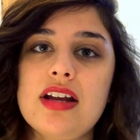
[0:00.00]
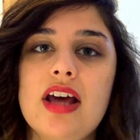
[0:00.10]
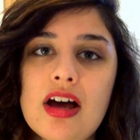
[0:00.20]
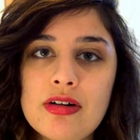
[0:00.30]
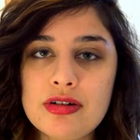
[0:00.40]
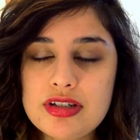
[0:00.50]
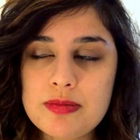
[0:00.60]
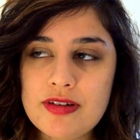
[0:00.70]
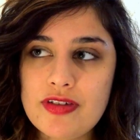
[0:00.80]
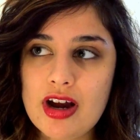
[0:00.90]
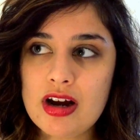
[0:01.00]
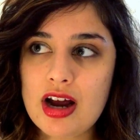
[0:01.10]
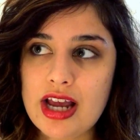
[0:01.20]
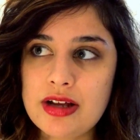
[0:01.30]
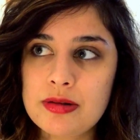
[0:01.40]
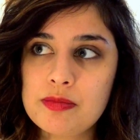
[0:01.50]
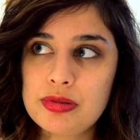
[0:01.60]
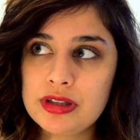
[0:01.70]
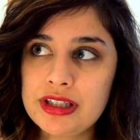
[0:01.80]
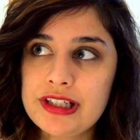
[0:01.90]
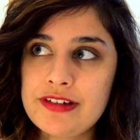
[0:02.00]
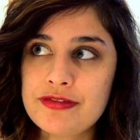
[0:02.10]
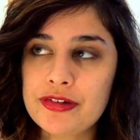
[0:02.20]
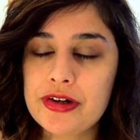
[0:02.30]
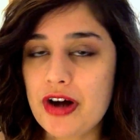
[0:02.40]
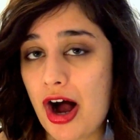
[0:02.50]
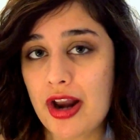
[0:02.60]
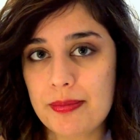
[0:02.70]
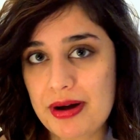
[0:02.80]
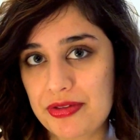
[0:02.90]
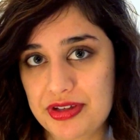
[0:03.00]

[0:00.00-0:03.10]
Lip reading: Now, to be fair, I completely forgot about